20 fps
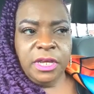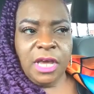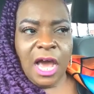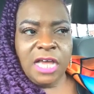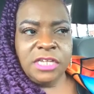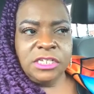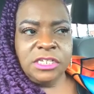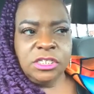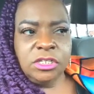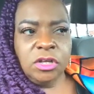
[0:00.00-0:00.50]
I
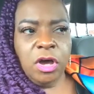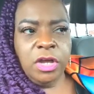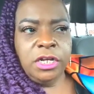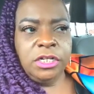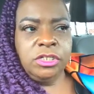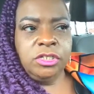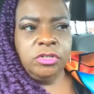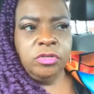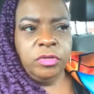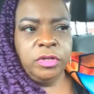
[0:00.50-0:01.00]
started
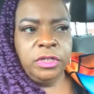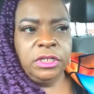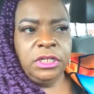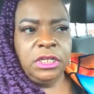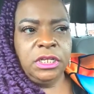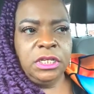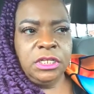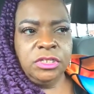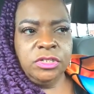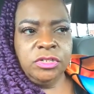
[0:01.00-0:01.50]
doing
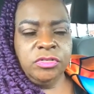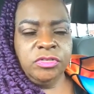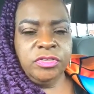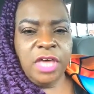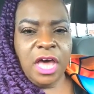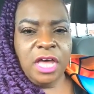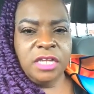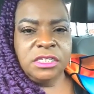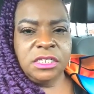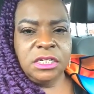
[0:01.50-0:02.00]
in
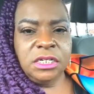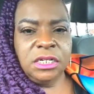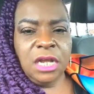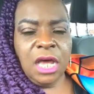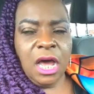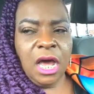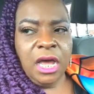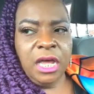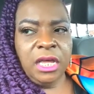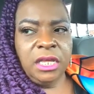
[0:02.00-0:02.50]

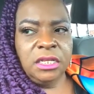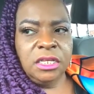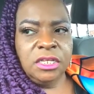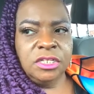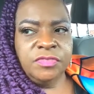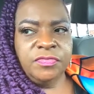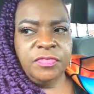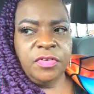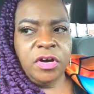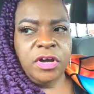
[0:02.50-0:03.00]
2009, as
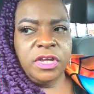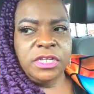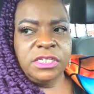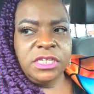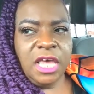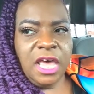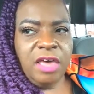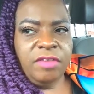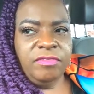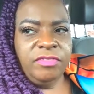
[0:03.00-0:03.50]
far as
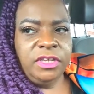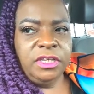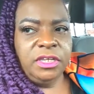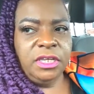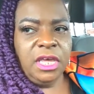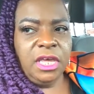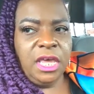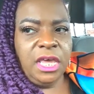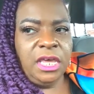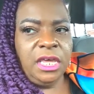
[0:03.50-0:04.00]
having
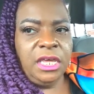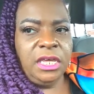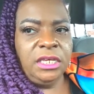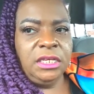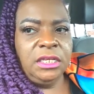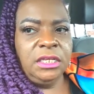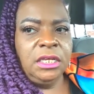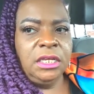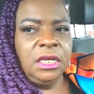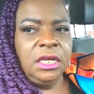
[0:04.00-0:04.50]
a
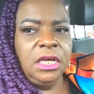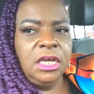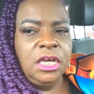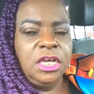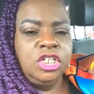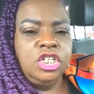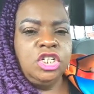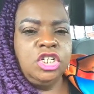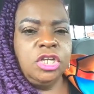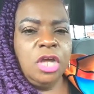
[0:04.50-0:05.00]

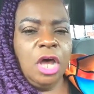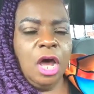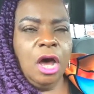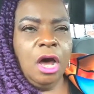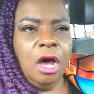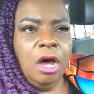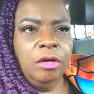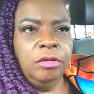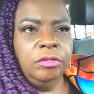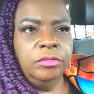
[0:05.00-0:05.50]
youth
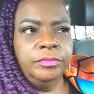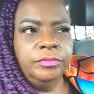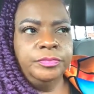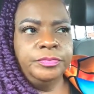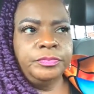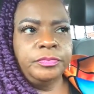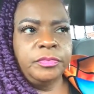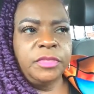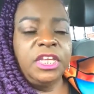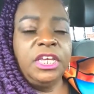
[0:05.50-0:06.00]

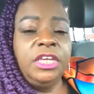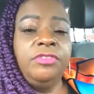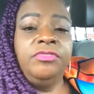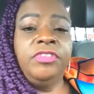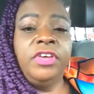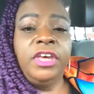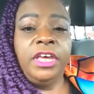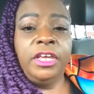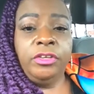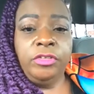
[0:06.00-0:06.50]

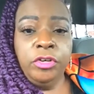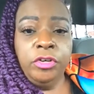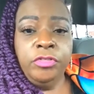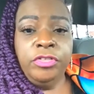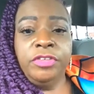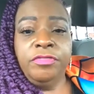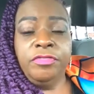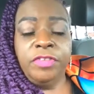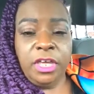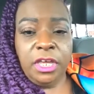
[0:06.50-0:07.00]

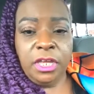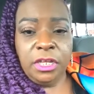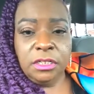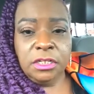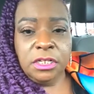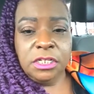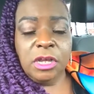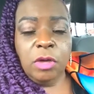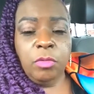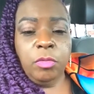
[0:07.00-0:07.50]
event,
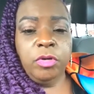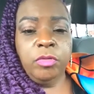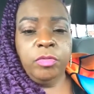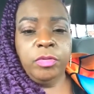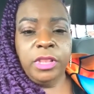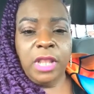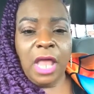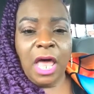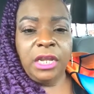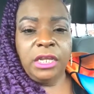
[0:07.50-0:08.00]
because I work with
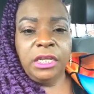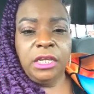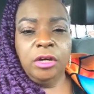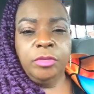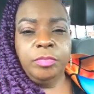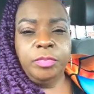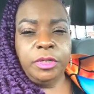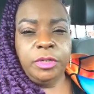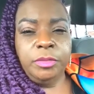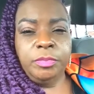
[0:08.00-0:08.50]
a lot of young
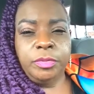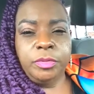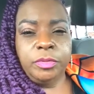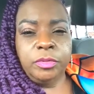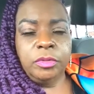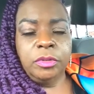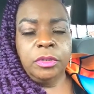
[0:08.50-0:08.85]
people.